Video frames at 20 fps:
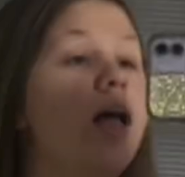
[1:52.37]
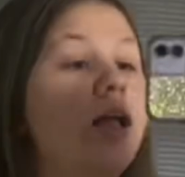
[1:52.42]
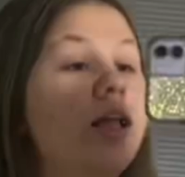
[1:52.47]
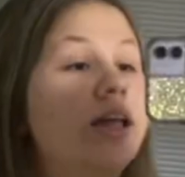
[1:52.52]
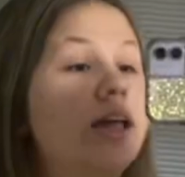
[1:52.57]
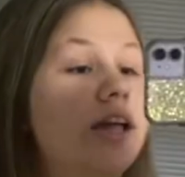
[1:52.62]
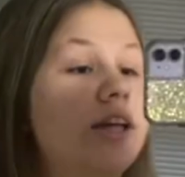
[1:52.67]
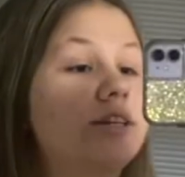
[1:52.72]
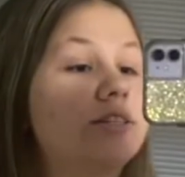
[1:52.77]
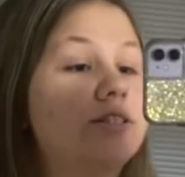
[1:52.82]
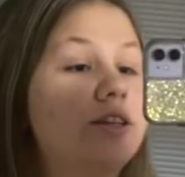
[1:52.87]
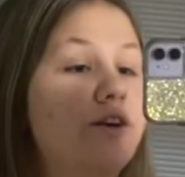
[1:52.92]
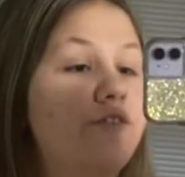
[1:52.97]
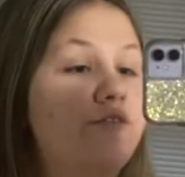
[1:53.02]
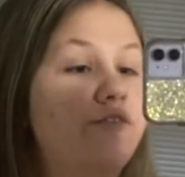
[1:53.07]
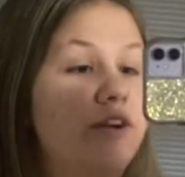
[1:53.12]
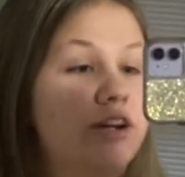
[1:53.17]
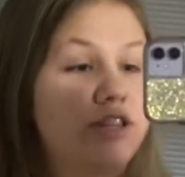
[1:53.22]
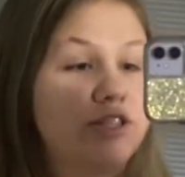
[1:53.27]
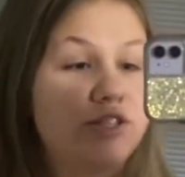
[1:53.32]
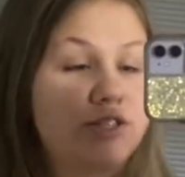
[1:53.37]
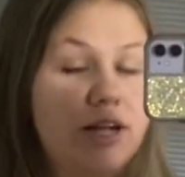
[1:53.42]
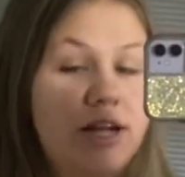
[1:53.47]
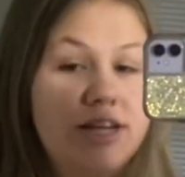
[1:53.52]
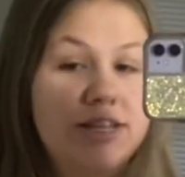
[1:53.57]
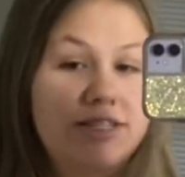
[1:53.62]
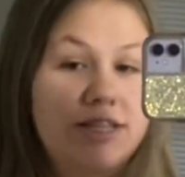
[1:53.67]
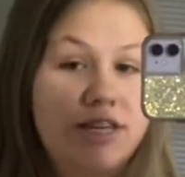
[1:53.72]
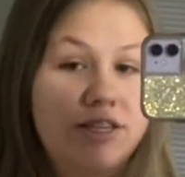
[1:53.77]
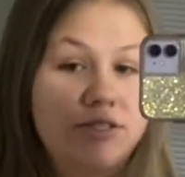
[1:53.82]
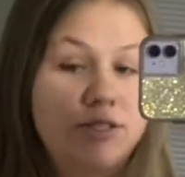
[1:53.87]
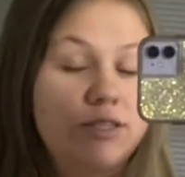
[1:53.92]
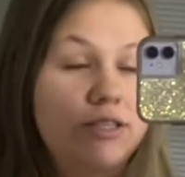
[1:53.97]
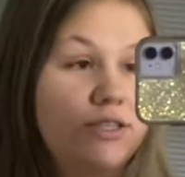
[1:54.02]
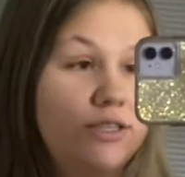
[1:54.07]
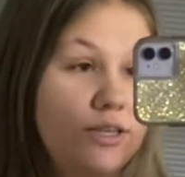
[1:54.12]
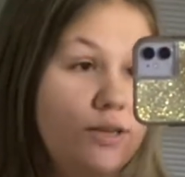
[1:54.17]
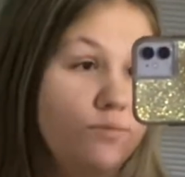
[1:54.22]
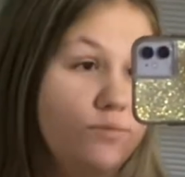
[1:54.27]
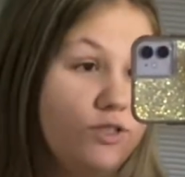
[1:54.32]
Okay, so first dress, as you can
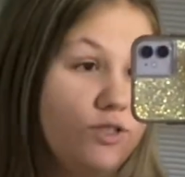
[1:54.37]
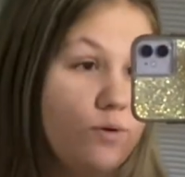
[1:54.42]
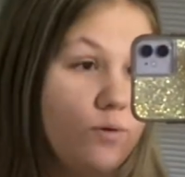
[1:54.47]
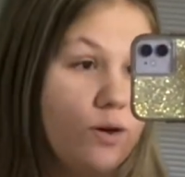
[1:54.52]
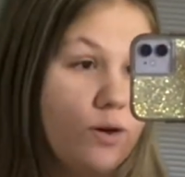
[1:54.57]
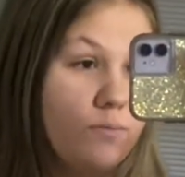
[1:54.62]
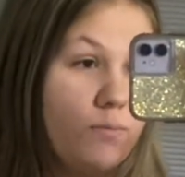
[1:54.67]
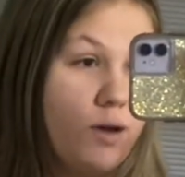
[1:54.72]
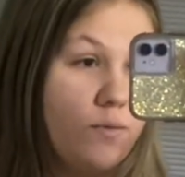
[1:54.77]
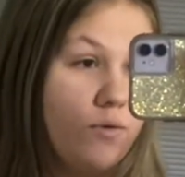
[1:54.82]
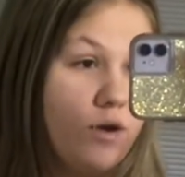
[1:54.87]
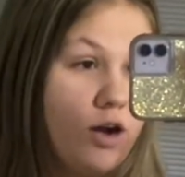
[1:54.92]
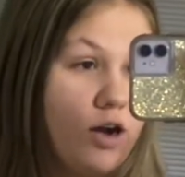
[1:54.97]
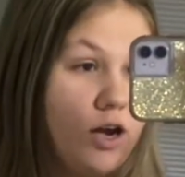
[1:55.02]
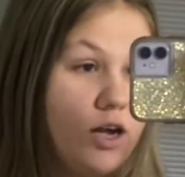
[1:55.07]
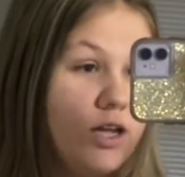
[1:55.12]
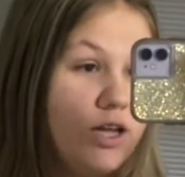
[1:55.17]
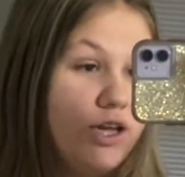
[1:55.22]
see, I'm still wearing my bra.